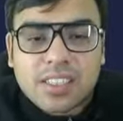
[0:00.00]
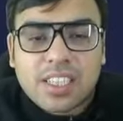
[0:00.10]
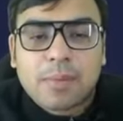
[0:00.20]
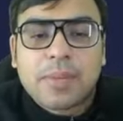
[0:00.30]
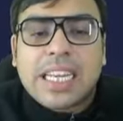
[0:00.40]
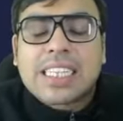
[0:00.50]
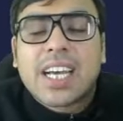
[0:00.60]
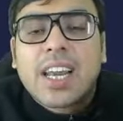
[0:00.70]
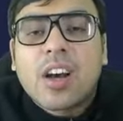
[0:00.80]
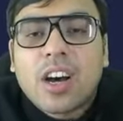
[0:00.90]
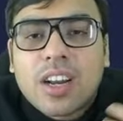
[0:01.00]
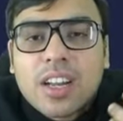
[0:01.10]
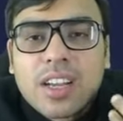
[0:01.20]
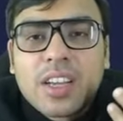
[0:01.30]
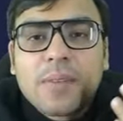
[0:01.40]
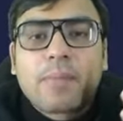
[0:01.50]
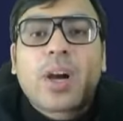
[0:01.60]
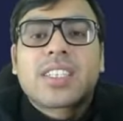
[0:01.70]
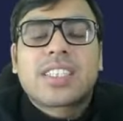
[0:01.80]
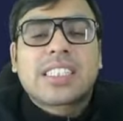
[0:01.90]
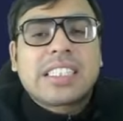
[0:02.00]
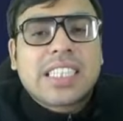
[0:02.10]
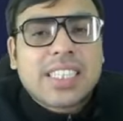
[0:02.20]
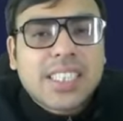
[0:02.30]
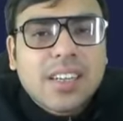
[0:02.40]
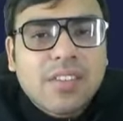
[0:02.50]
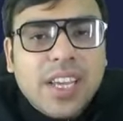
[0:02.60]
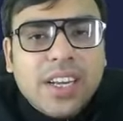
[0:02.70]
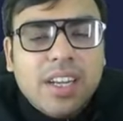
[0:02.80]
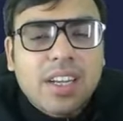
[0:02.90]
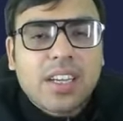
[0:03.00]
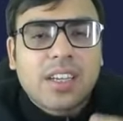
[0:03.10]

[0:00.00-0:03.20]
some lethal or poisonous injection, where